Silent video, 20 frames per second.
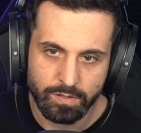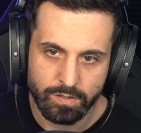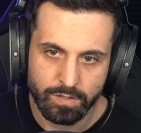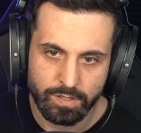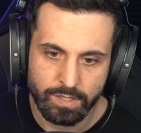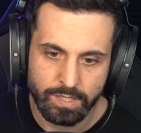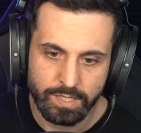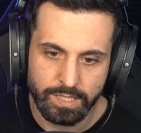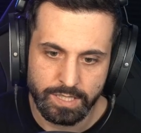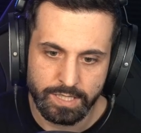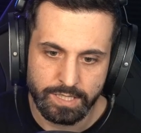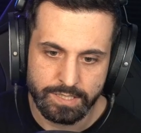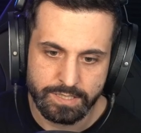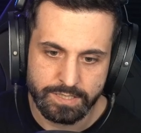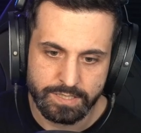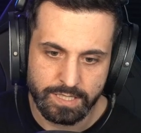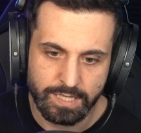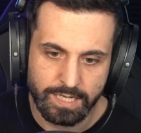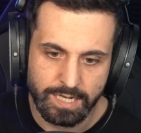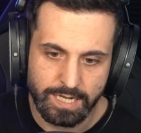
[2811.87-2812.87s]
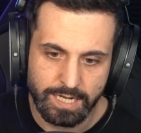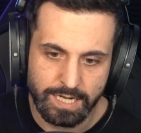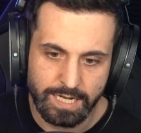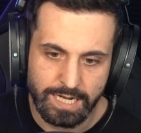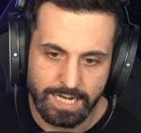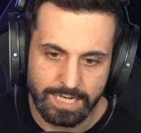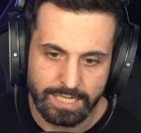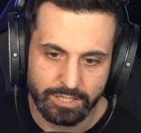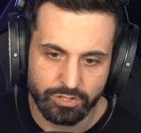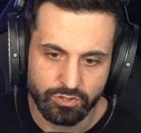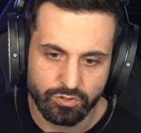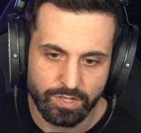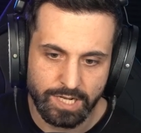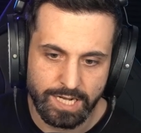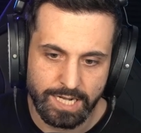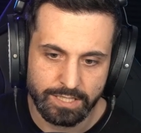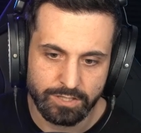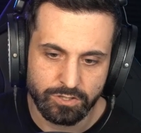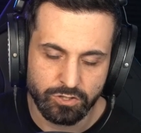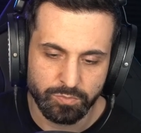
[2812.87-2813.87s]
is I can
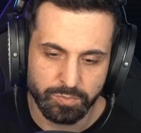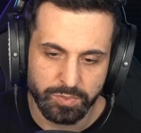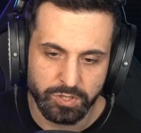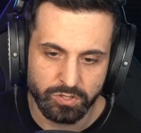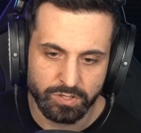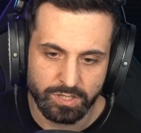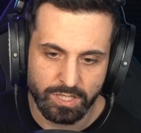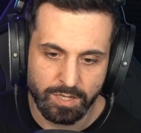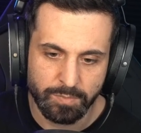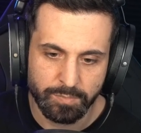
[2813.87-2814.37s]
try to build up